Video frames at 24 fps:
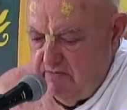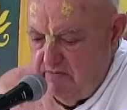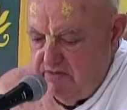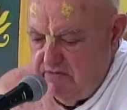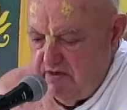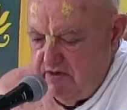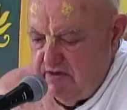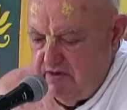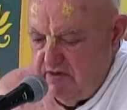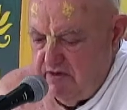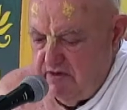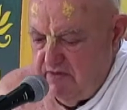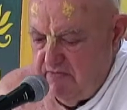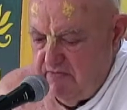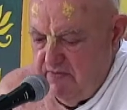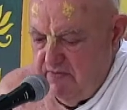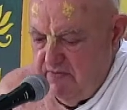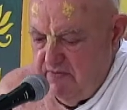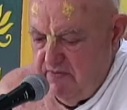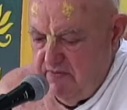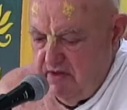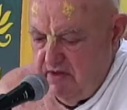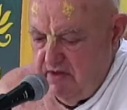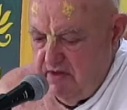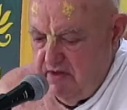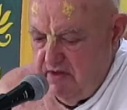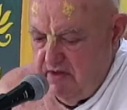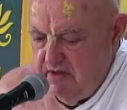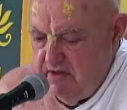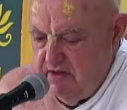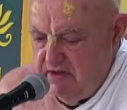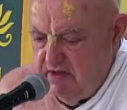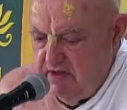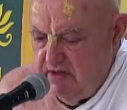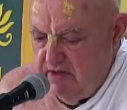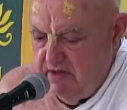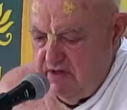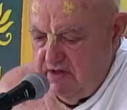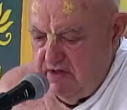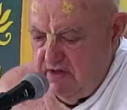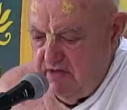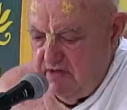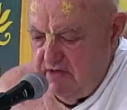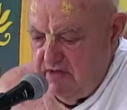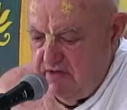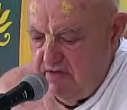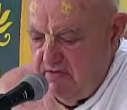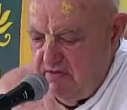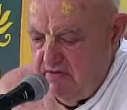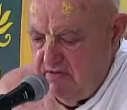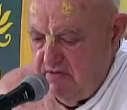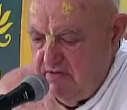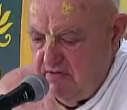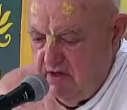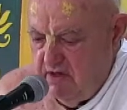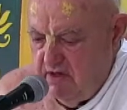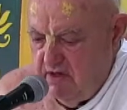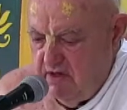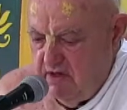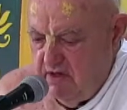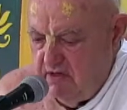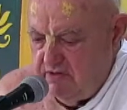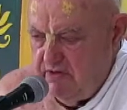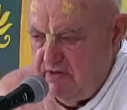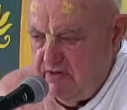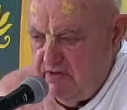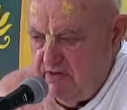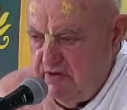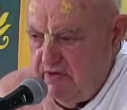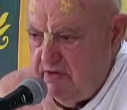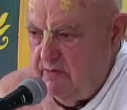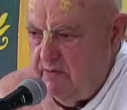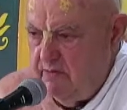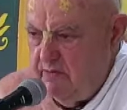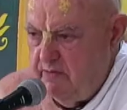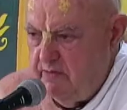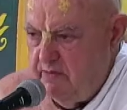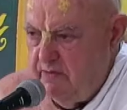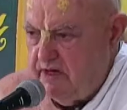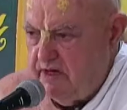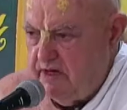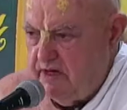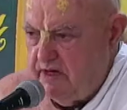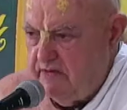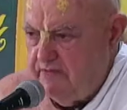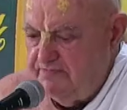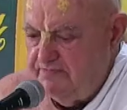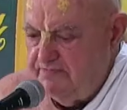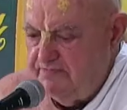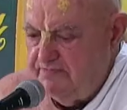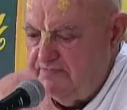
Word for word: Kamsa, uh, and then uh, ultimately go back.